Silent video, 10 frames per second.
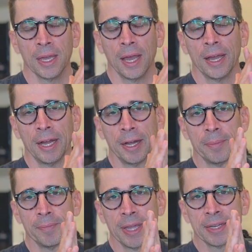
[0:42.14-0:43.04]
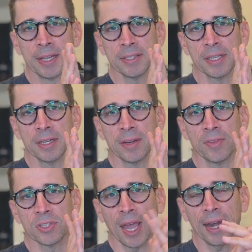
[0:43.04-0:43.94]

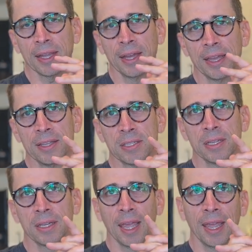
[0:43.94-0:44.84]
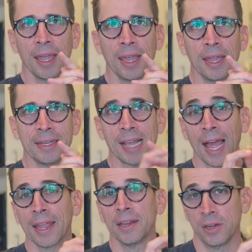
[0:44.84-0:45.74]
sciatica isn't a
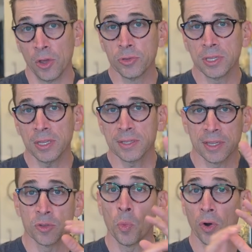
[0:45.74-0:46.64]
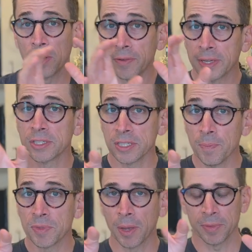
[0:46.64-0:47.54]
diagnosis, it's more of a
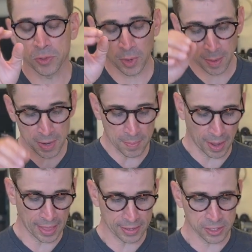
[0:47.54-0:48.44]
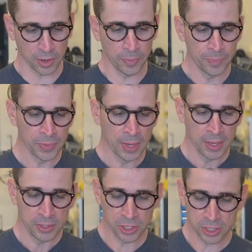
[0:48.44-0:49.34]
symptom is what I mean by that. So
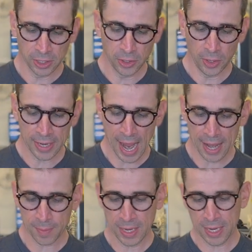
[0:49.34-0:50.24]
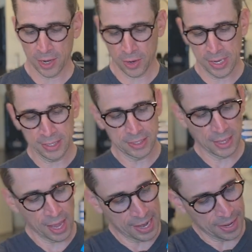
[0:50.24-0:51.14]
just a little anatomy here is
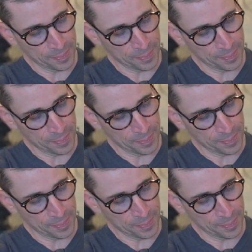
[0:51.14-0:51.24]
like,